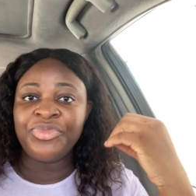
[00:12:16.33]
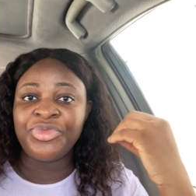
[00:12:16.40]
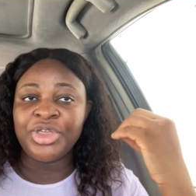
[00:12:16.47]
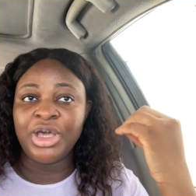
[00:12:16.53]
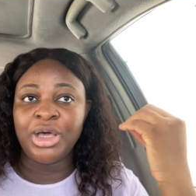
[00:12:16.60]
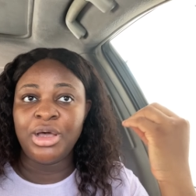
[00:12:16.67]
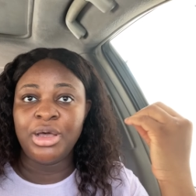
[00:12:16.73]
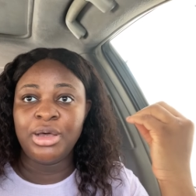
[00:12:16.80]

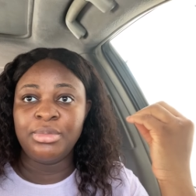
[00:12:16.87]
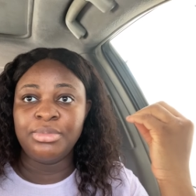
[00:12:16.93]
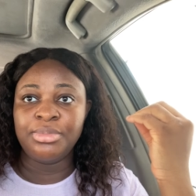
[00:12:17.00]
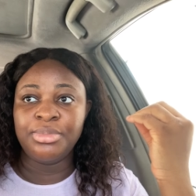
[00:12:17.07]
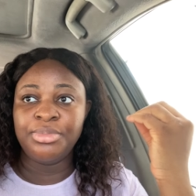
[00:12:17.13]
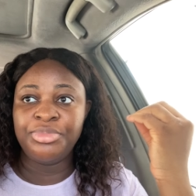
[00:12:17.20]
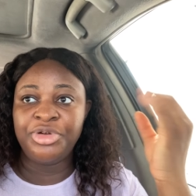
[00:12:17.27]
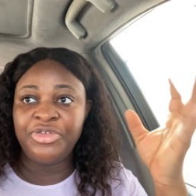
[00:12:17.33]
um,
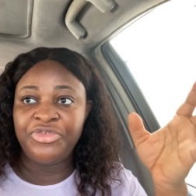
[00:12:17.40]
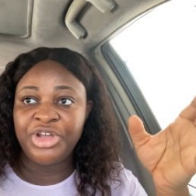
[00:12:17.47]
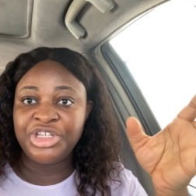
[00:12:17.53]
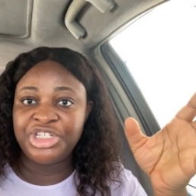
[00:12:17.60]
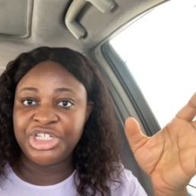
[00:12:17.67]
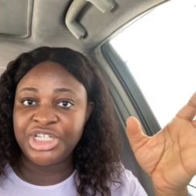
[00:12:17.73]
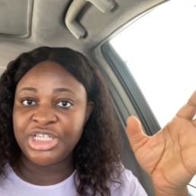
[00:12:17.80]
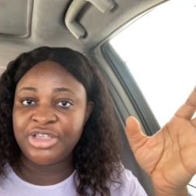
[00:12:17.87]

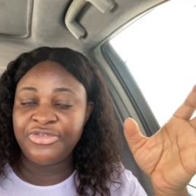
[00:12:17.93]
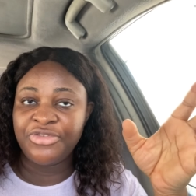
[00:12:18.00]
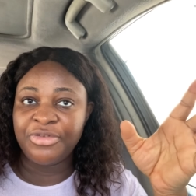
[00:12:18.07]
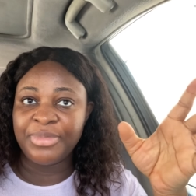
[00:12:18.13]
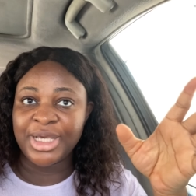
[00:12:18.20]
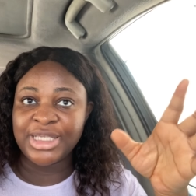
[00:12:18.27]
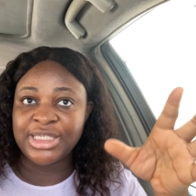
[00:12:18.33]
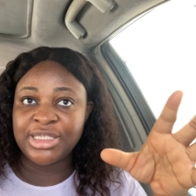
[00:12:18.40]
beverages for
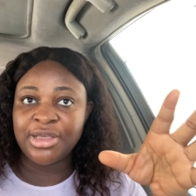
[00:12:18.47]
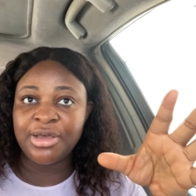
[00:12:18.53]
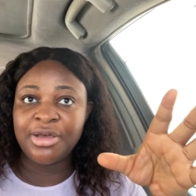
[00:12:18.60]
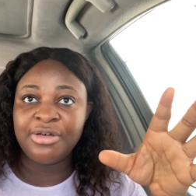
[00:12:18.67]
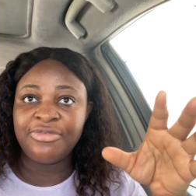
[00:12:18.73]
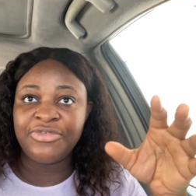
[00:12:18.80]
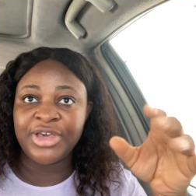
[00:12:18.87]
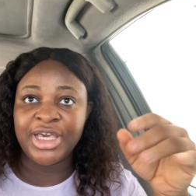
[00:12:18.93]

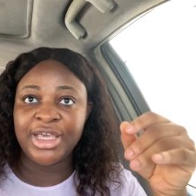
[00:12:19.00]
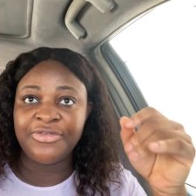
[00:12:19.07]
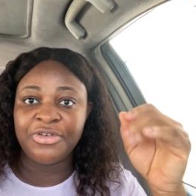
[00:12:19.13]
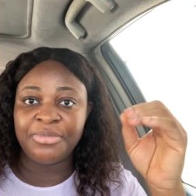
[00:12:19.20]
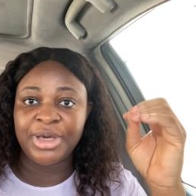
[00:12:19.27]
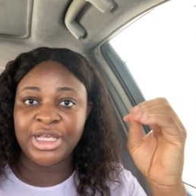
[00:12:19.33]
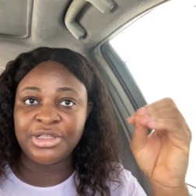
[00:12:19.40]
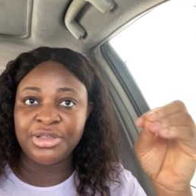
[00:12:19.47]
myself and for
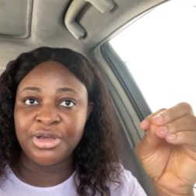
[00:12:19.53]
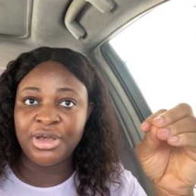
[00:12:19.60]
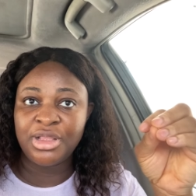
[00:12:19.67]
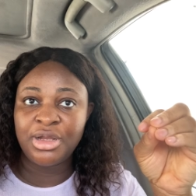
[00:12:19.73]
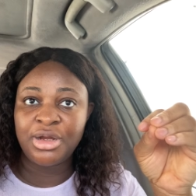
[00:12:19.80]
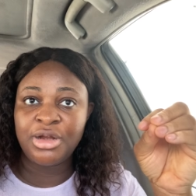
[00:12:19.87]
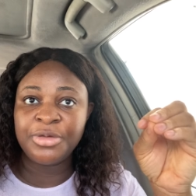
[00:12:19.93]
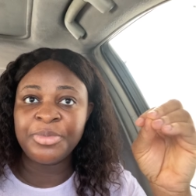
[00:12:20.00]
my
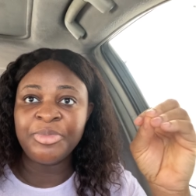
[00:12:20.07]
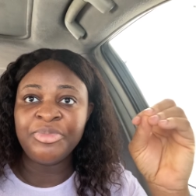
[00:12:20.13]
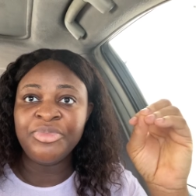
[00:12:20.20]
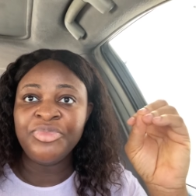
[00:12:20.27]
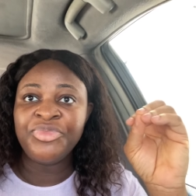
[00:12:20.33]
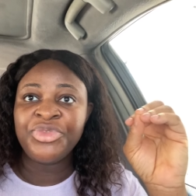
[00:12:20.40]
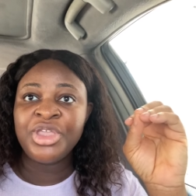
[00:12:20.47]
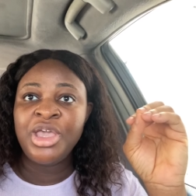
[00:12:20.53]
daughter.
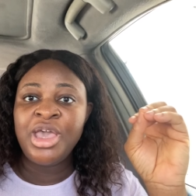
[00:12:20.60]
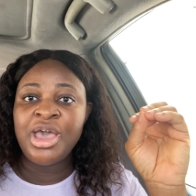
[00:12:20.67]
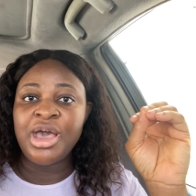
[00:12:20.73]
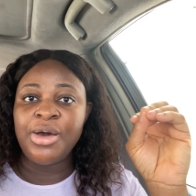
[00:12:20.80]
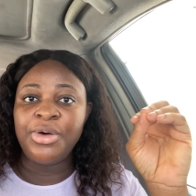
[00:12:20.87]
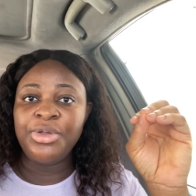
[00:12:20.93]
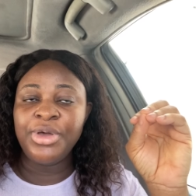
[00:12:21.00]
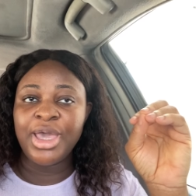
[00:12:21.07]
I
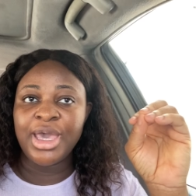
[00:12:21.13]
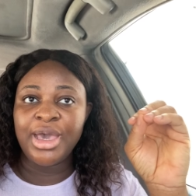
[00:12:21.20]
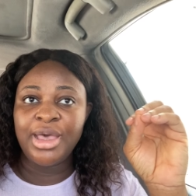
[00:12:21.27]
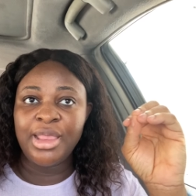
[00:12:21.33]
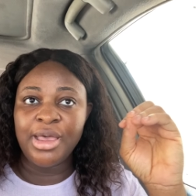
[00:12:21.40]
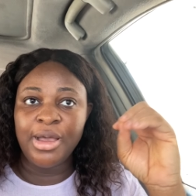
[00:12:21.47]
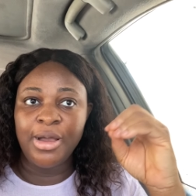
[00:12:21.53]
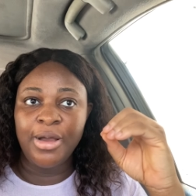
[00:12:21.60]
want to
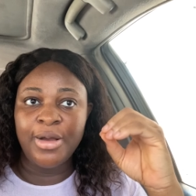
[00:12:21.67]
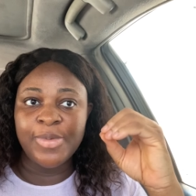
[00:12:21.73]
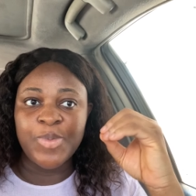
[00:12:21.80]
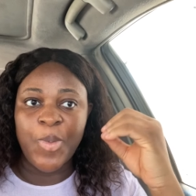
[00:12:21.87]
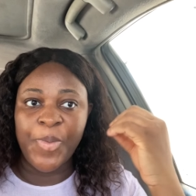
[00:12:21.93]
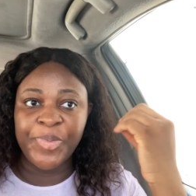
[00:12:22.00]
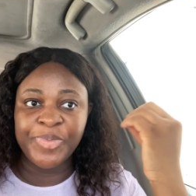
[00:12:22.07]
get um,